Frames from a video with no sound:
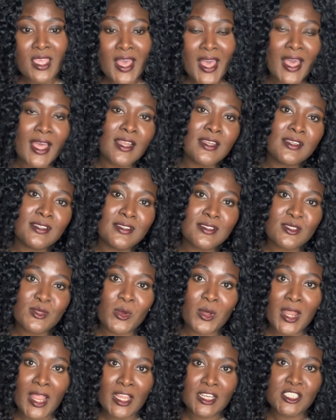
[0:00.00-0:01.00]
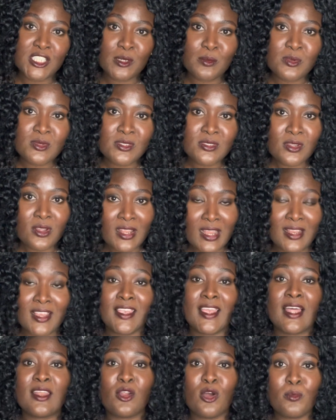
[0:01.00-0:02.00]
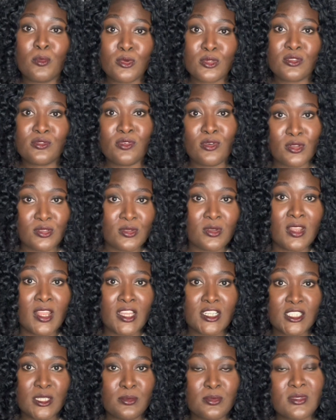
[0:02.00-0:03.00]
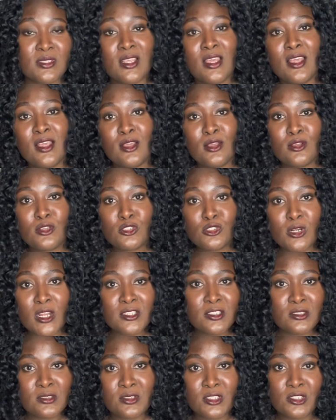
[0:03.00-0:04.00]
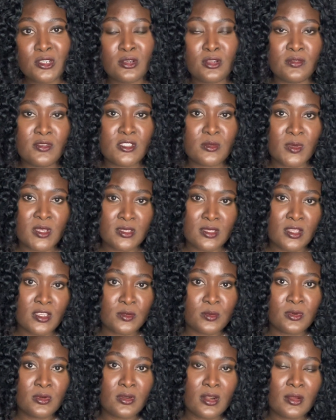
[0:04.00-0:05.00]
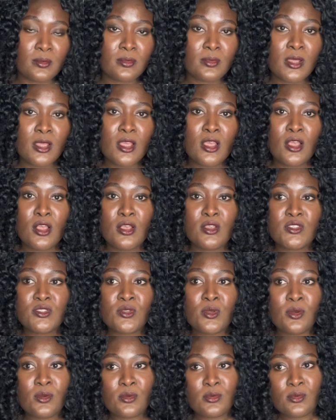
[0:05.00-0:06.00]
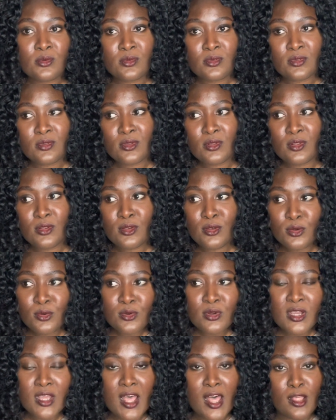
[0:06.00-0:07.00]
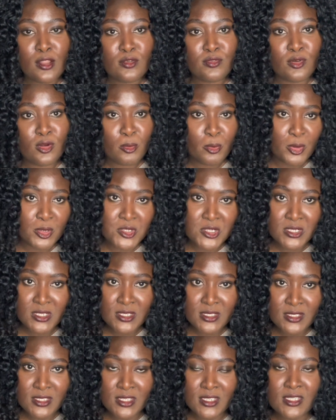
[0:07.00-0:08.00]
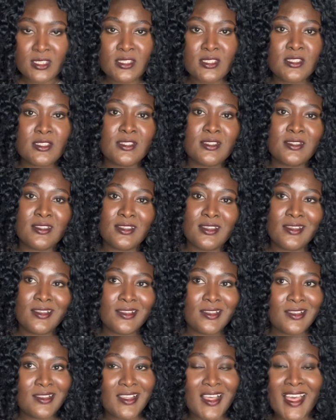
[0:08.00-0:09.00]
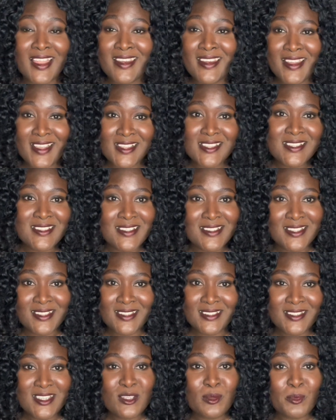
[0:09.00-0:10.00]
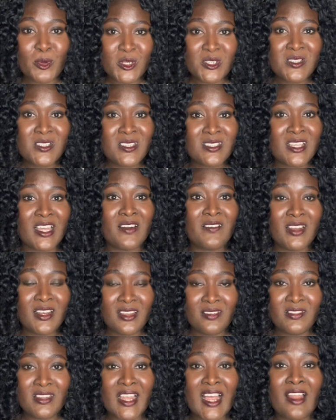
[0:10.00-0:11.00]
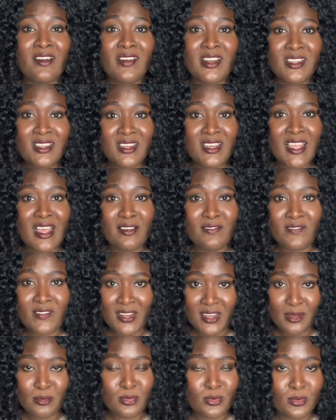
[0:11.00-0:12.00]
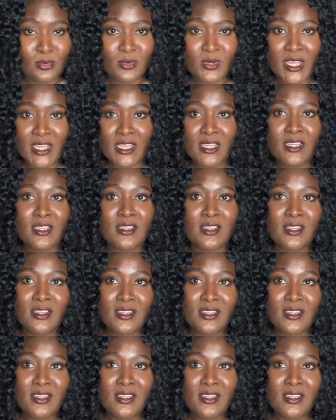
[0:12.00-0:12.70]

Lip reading: had scholarships and he had almost 4 scholarships throughout the duration of his master's program. So look out for opportunities. Harness these opportunities are readily available. Like,